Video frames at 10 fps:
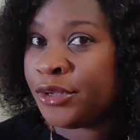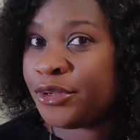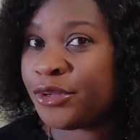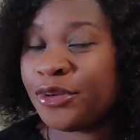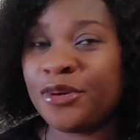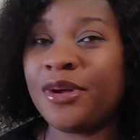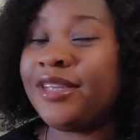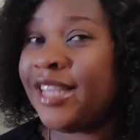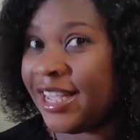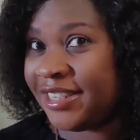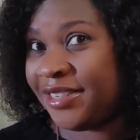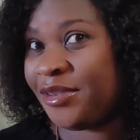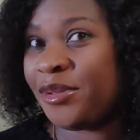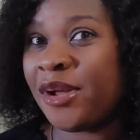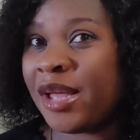So yes,
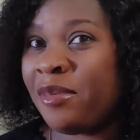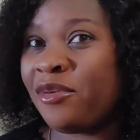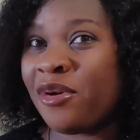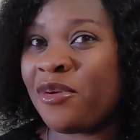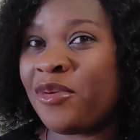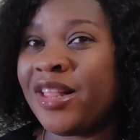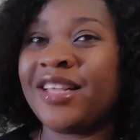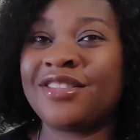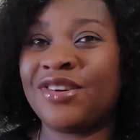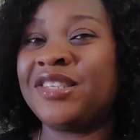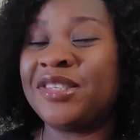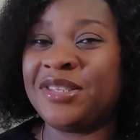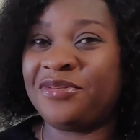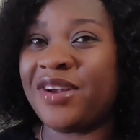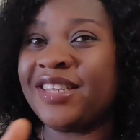so don't get me wrong when I try to
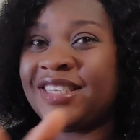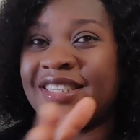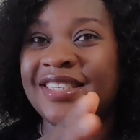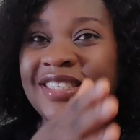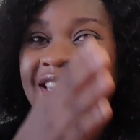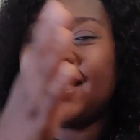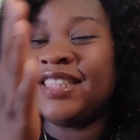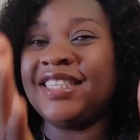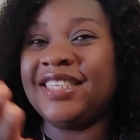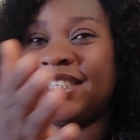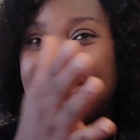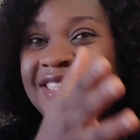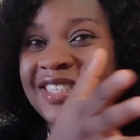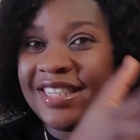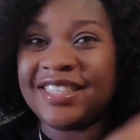define this
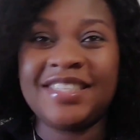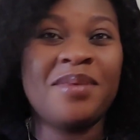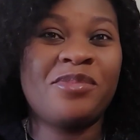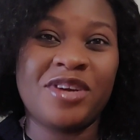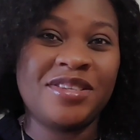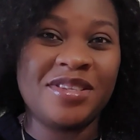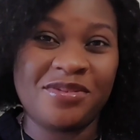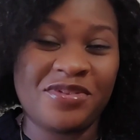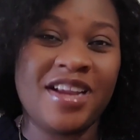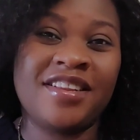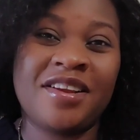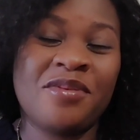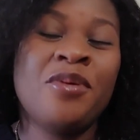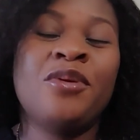decency I'm trying to define now.